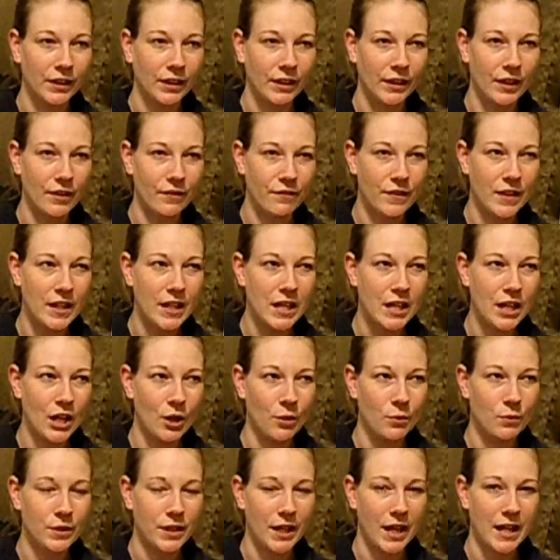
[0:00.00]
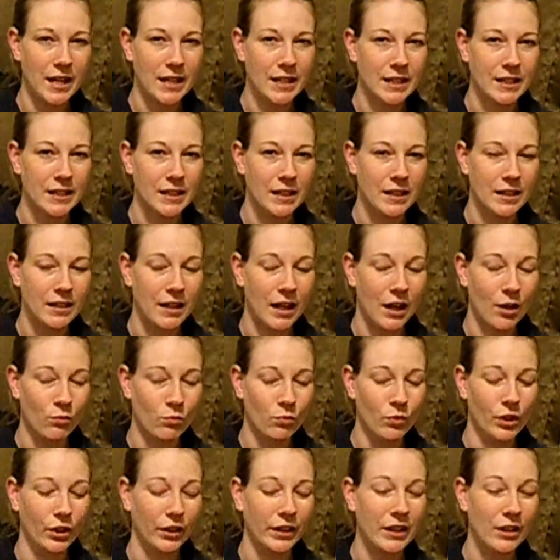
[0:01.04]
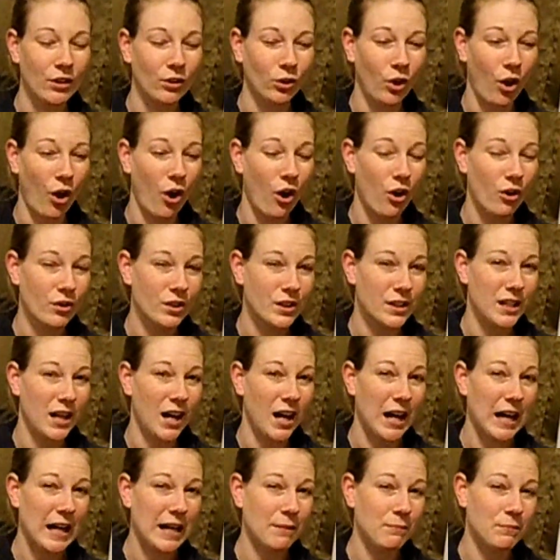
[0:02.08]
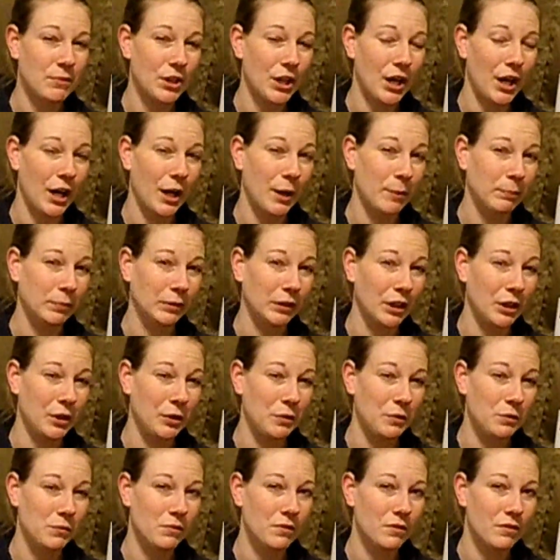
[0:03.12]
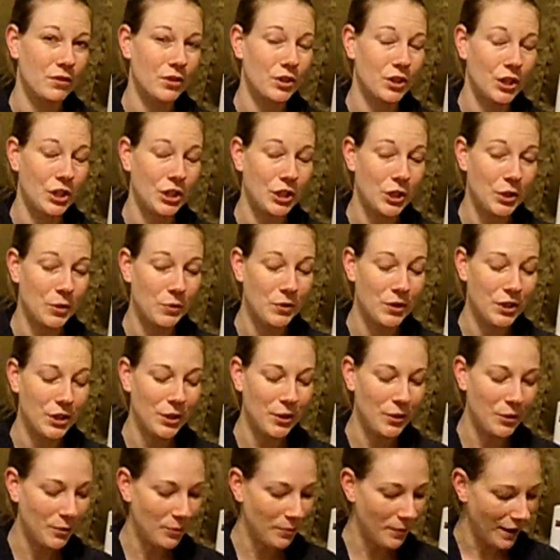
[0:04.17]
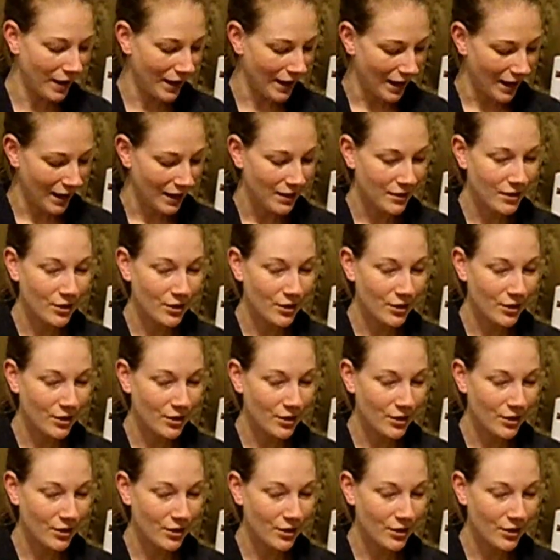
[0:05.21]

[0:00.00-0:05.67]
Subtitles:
the video takes a really long time to upload to YouTube,